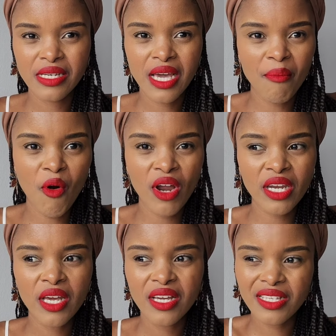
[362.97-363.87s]
Yeah,
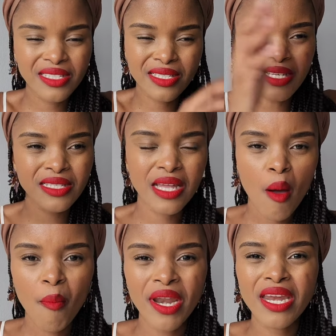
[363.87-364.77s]
but it's just,
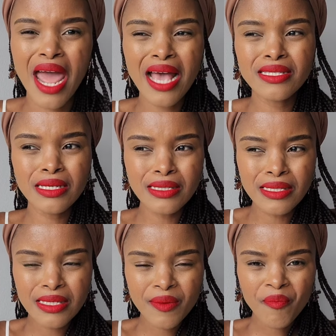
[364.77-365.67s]
but it hasn't,